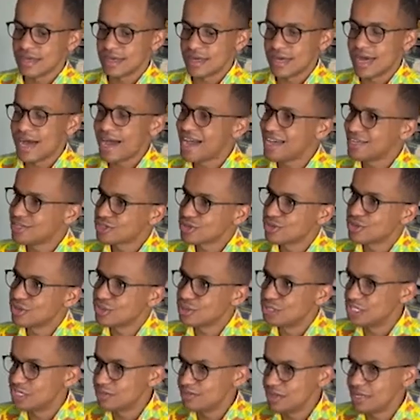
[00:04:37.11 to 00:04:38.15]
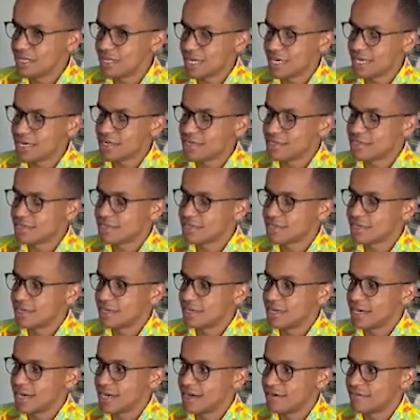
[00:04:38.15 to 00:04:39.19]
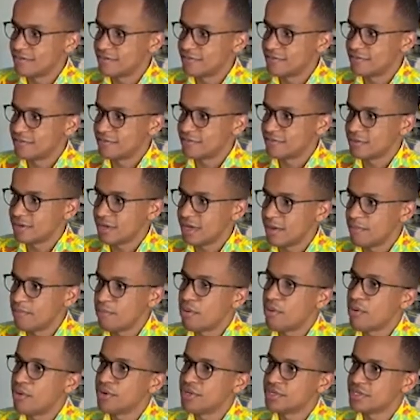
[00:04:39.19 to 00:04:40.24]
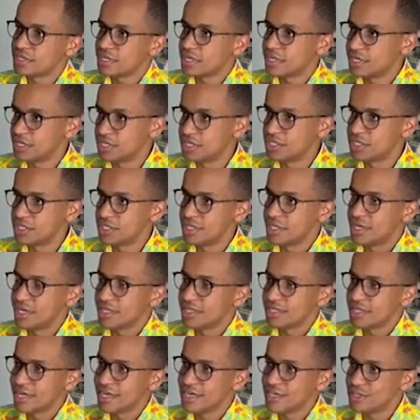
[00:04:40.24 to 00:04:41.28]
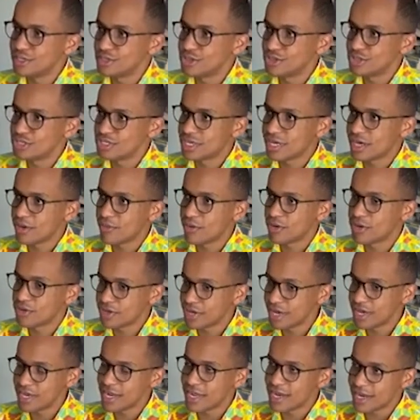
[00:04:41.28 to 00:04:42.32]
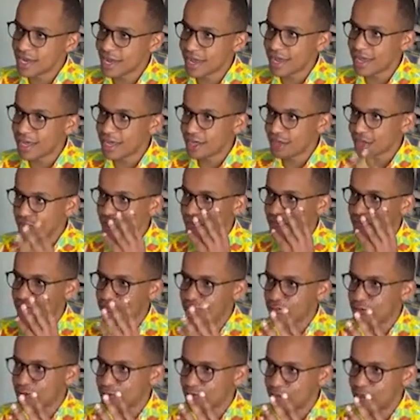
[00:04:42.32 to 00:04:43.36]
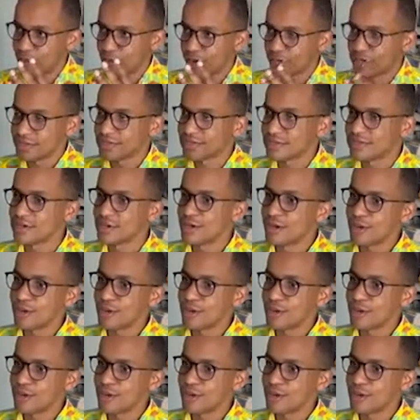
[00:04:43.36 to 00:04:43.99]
High school GPAs have a point each. That is to say, when you get an A, you get 4 points.